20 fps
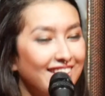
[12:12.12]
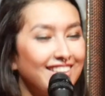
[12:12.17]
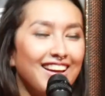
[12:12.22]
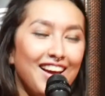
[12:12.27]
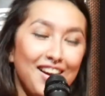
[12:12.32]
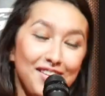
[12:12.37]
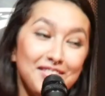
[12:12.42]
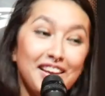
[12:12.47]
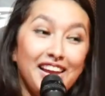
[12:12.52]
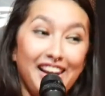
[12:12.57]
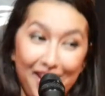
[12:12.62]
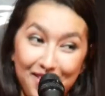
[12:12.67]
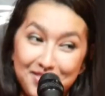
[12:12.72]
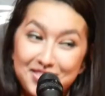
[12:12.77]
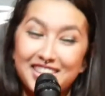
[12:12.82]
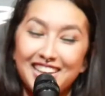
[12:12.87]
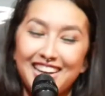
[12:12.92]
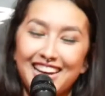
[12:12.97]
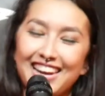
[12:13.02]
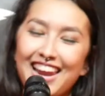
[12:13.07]
And then I'm
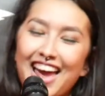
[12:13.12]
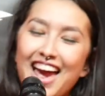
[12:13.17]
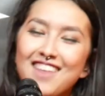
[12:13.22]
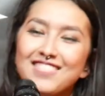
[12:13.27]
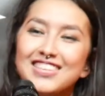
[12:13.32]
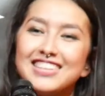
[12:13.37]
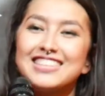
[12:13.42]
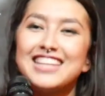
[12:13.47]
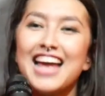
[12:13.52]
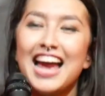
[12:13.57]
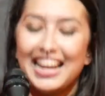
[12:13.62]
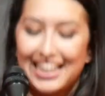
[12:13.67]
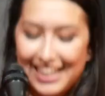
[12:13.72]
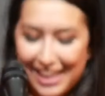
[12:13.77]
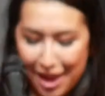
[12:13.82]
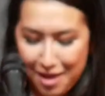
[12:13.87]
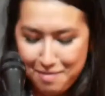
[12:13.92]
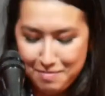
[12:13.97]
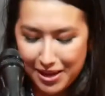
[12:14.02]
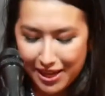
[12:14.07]
still alive, exactly.
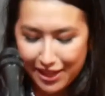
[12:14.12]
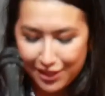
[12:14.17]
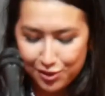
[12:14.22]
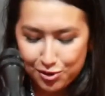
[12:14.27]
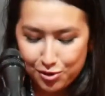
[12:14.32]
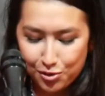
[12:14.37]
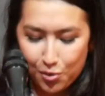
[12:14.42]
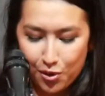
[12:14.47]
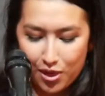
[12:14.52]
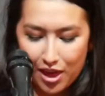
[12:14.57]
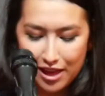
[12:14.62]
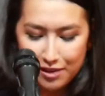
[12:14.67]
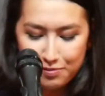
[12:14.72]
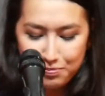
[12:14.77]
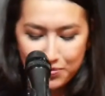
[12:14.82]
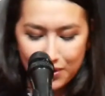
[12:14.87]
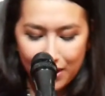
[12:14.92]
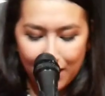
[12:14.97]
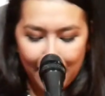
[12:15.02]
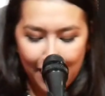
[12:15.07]
I made it through that.
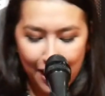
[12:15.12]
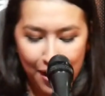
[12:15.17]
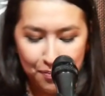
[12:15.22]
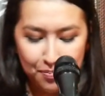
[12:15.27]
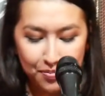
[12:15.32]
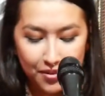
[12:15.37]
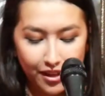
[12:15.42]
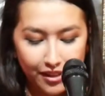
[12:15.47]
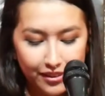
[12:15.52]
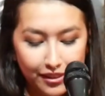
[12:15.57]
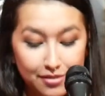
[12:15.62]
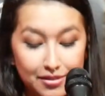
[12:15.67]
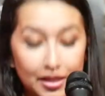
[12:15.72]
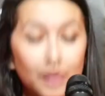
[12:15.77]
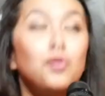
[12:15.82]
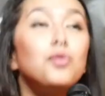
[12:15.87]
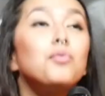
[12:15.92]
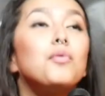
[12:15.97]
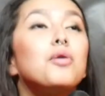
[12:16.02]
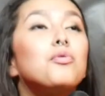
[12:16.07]
The
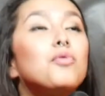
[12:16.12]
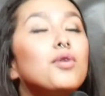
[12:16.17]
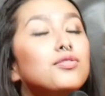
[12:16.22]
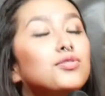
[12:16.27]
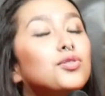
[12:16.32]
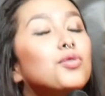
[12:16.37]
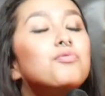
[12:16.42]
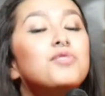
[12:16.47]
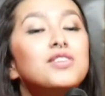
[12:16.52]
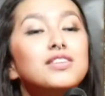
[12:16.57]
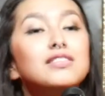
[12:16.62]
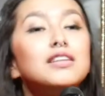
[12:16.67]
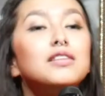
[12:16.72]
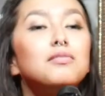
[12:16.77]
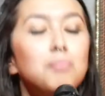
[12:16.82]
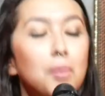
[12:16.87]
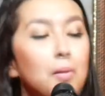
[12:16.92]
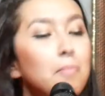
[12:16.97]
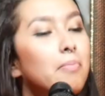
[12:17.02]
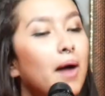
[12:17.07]
second one was to visit
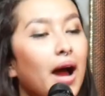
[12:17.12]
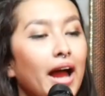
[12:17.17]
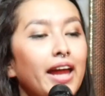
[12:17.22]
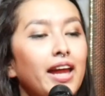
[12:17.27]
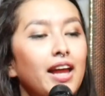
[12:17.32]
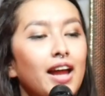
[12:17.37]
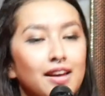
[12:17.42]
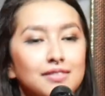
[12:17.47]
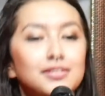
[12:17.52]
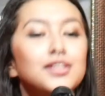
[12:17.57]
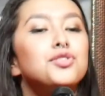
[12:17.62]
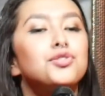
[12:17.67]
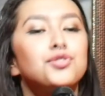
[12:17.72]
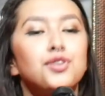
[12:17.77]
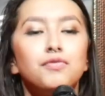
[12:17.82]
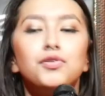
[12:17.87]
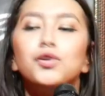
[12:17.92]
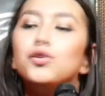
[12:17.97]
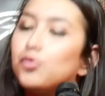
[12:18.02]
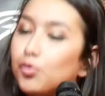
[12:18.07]
Mumbai as a
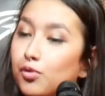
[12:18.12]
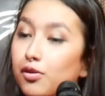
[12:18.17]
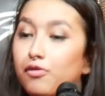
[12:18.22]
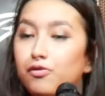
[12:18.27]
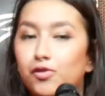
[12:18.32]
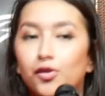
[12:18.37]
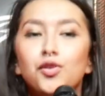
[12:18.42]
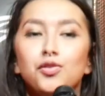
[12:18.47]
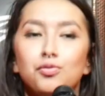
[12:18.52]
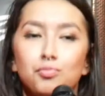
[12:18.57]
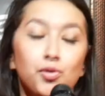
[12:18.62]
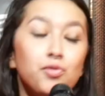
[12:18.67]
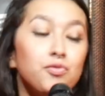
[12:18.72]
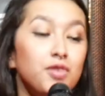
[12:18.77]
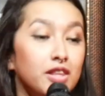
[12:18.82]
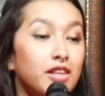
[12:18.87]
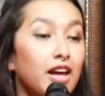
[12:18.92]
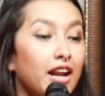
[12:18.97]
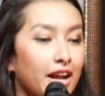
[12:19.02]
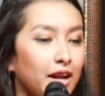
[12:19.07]
tribute to the first
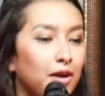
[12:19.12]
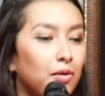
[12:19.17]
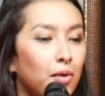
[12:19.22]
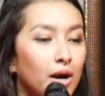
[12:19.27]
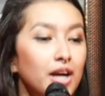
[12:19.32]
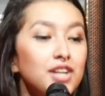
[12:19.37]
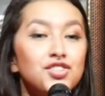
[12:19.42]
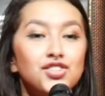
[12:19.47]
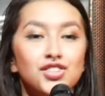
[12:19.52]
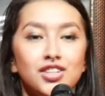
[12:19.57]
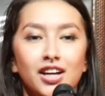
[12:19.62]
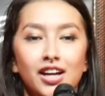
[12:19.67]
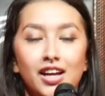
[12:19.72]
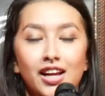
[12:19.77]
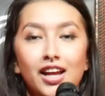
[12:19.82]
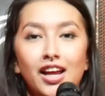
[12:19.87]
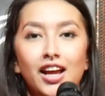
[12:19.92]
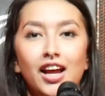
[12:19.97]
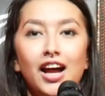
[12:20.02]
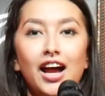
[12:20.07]
movie that I watched.
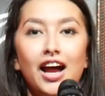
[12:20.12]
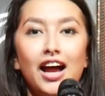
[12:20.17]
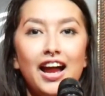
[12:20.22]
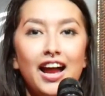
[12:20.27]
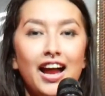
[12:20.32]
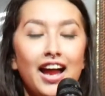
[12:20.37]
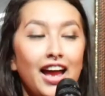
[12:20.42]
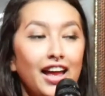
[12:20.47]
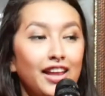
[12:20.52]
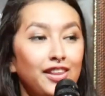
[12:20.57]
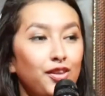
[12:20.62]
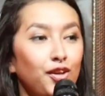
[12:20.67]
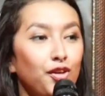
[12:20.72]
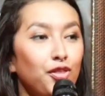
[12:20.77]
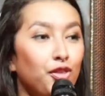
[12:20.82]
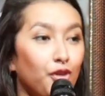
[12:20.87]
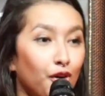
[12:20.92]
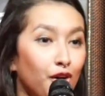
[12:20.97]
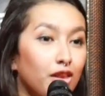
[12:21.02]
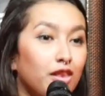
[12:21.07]
The
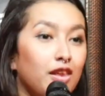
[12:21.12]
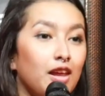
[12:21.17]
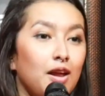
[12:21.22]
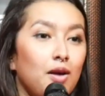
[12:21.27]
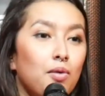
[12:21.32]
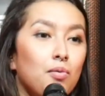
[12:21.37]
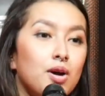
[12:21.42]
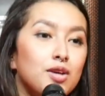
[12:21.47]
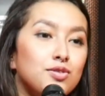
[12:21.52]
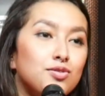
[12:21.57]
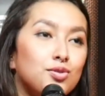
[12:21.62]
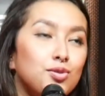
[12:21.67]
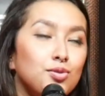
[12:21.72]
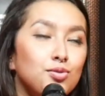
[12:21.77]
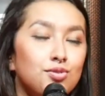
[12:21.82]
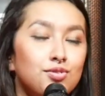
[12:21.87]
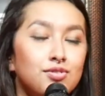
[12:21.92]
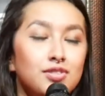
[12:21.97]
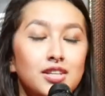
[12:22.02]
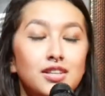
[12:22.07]
third thing was
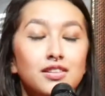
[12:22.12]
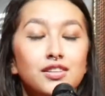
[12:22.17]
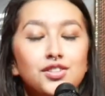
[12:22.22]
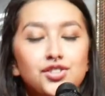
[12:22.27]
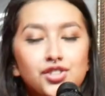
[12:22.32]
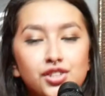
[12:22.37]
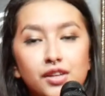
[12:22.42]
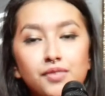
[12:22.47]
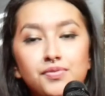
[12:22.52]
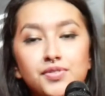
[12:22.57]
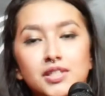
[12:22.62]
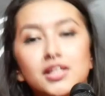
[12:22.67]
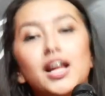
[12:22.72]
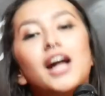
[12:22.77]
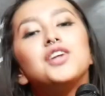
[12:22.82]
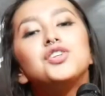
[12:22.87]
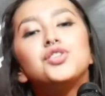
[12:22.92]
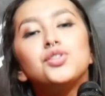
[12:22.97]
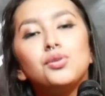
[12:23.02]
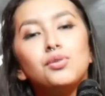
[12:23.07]
to see the Shiv
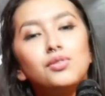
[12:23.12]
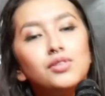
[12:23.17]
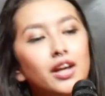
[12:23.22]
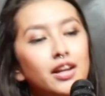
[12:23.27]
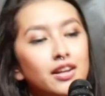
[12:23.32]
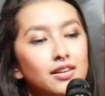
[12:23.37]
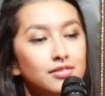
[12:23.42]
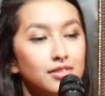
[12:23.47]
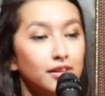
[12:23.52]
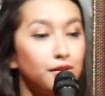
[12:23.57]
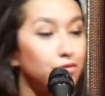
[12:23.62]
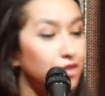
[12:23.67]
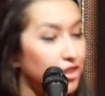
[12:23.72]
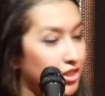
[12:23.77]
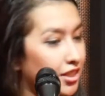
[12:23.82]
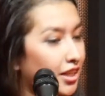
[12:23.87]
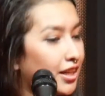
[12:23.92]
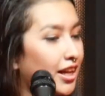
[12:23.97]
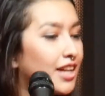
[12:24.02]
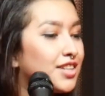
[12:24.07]
statue that is in
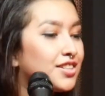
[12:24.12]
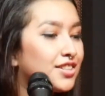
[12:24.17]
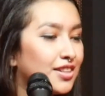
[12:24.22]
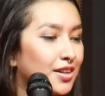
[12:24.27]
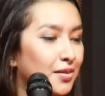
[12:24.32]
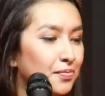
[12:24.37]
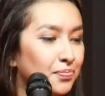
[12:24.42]
Rishikesh.